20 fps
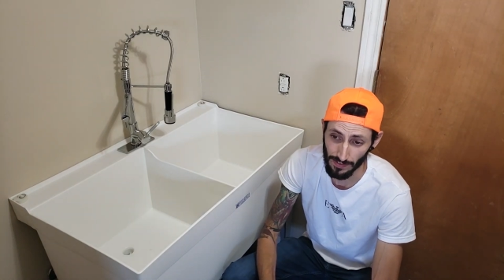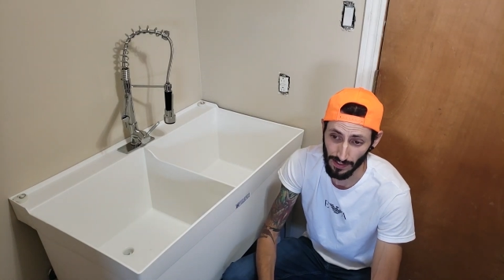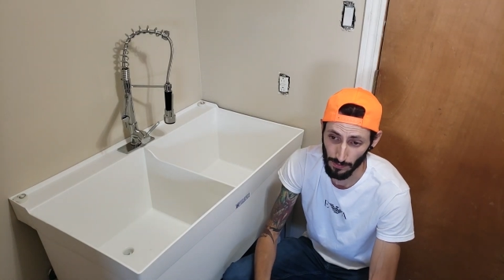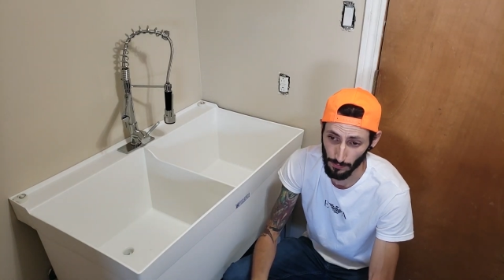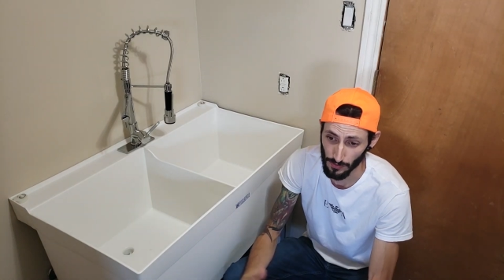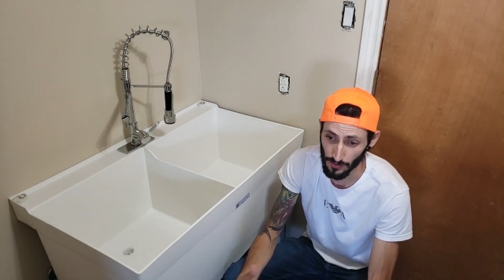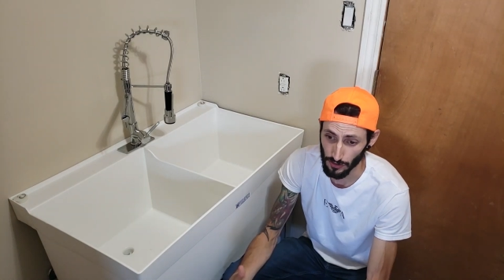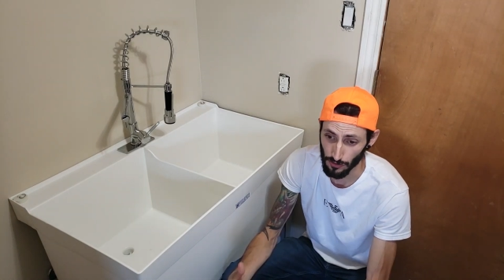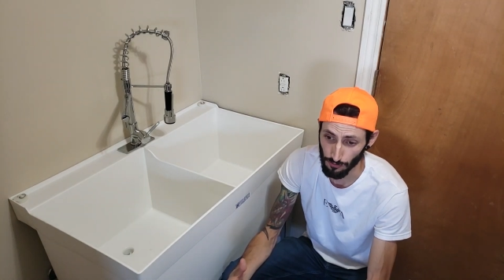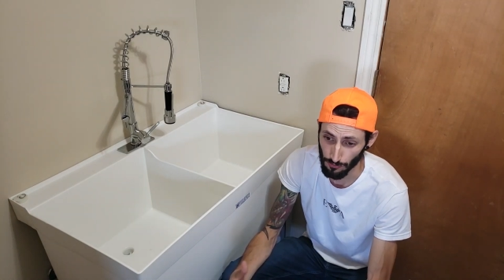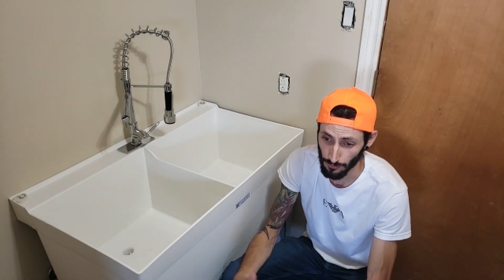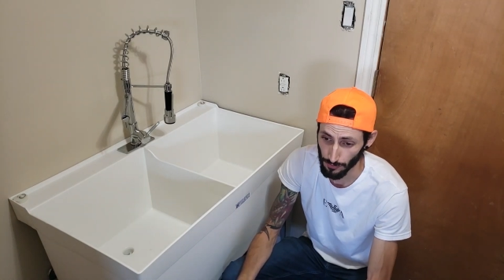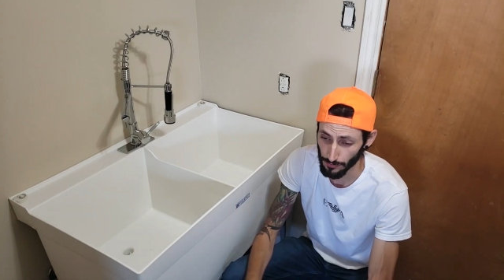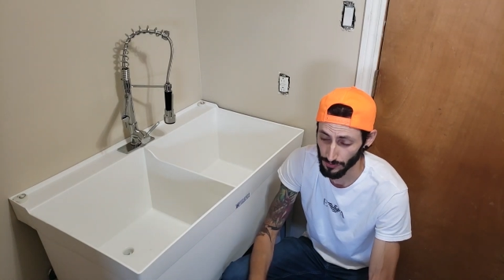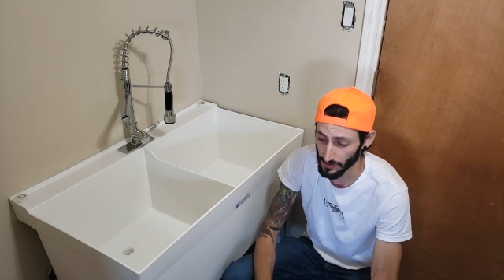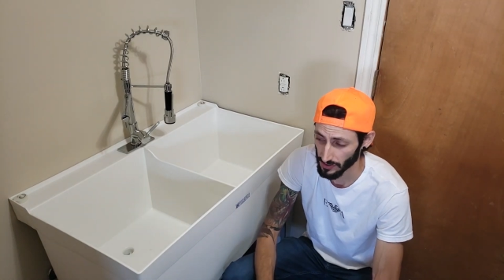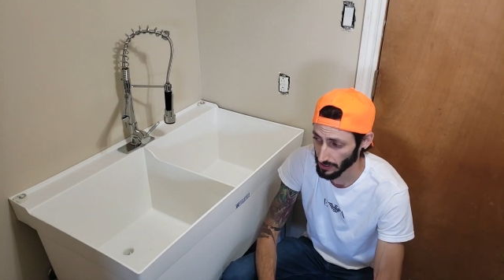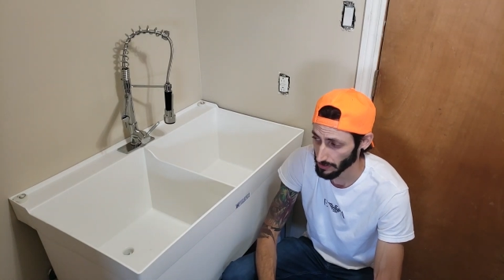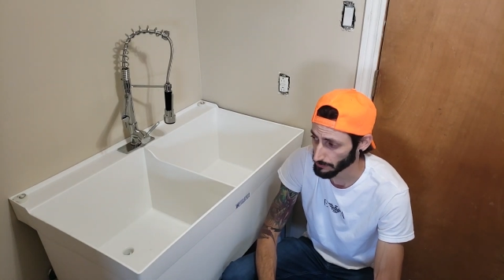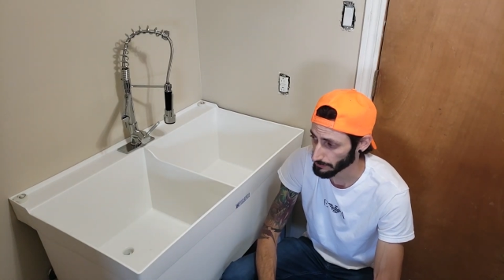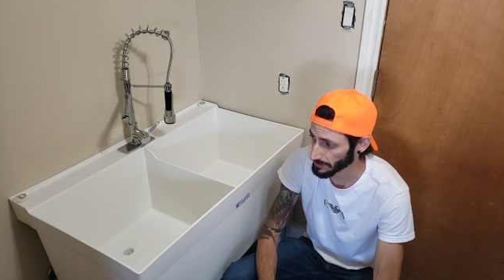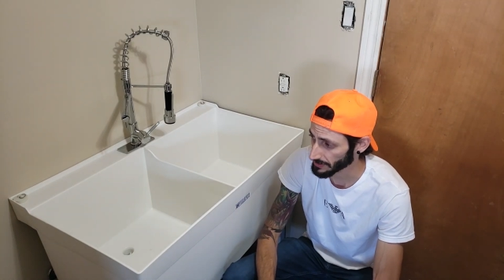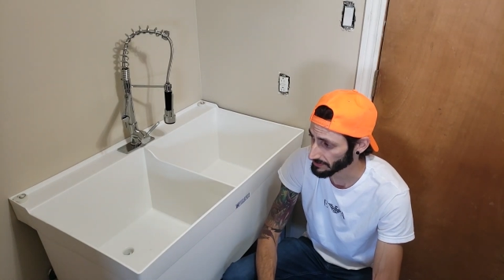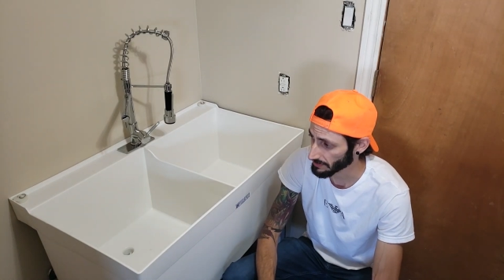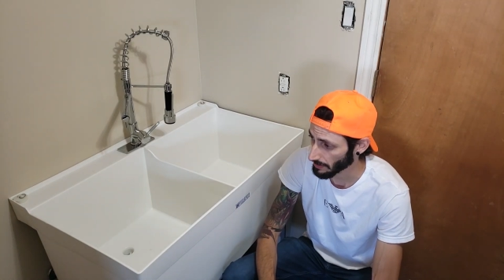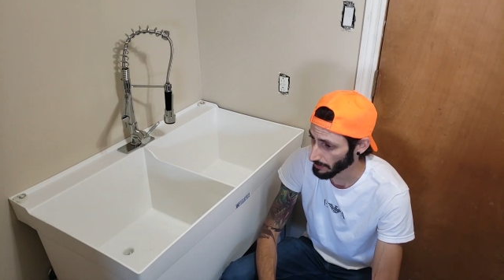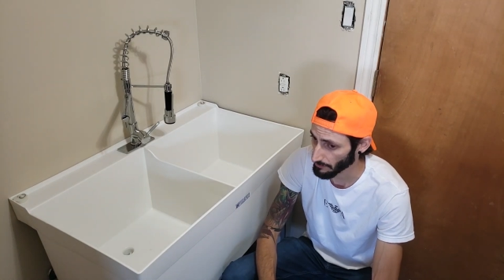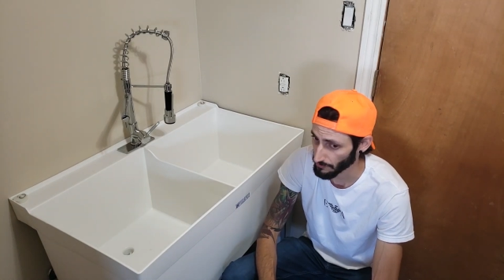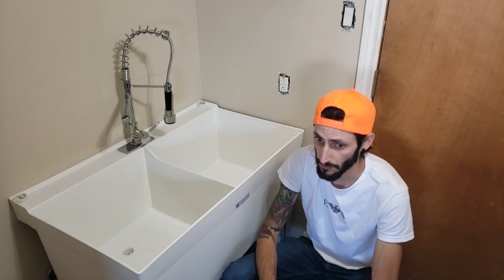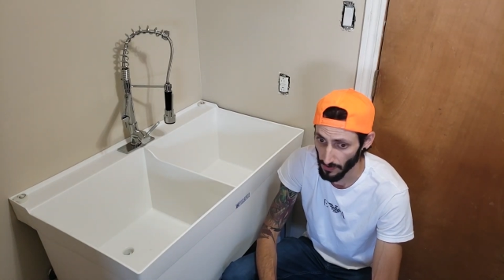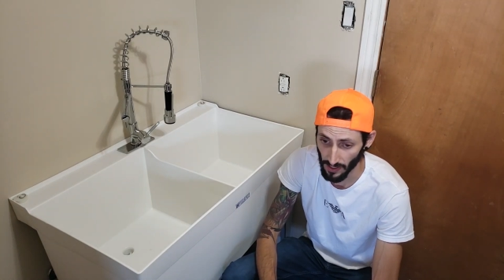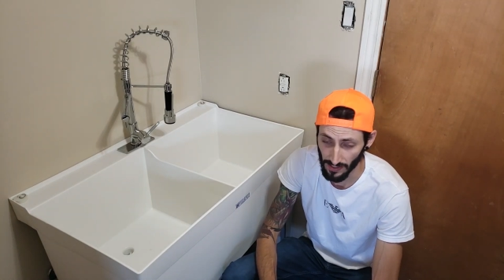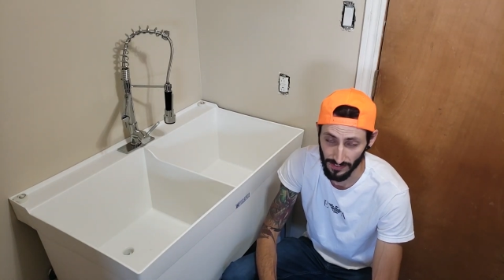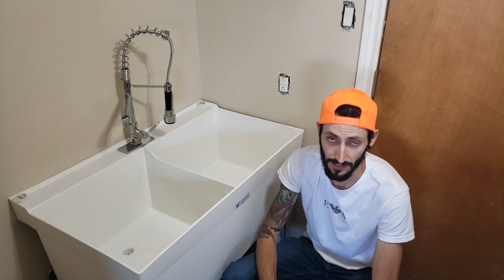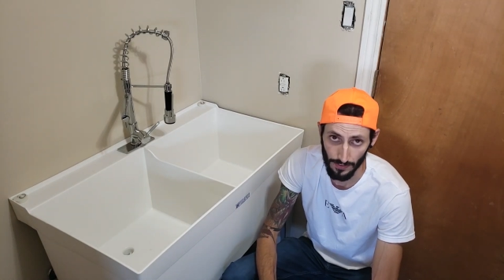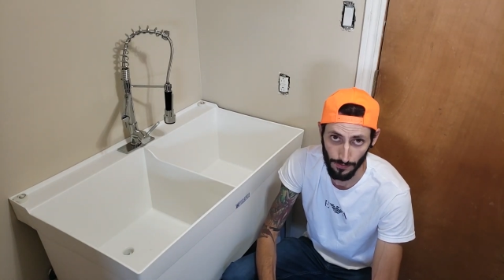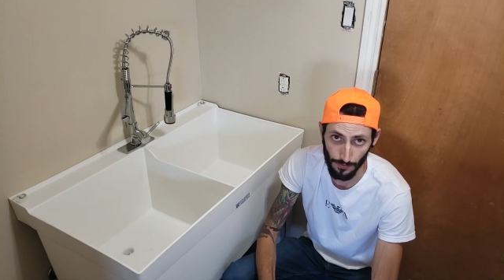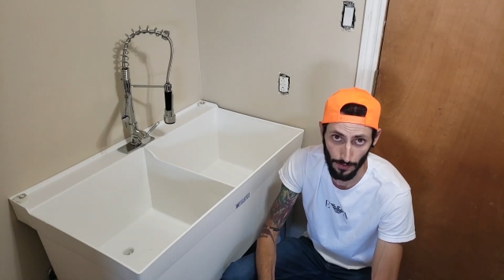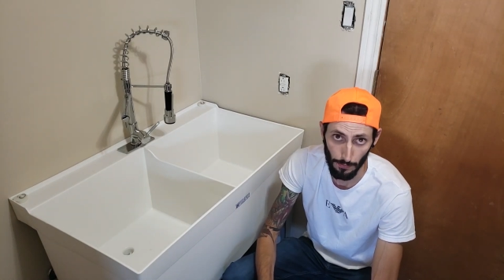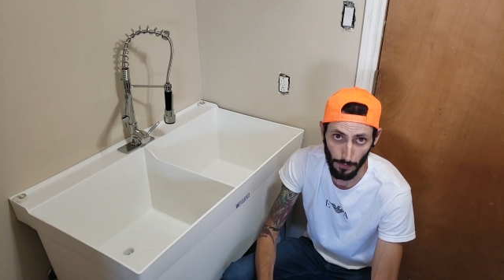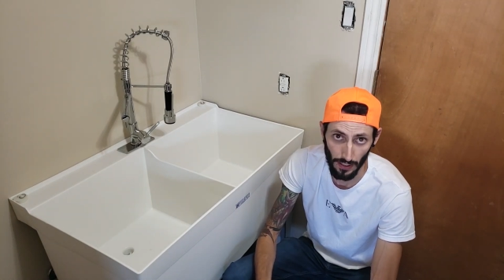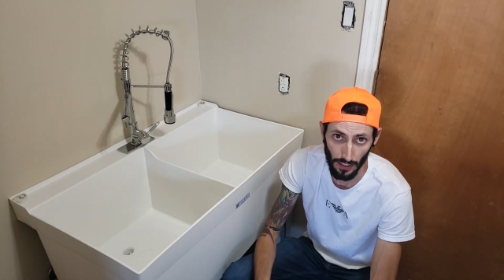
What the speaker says: that was a true scullery style faucet from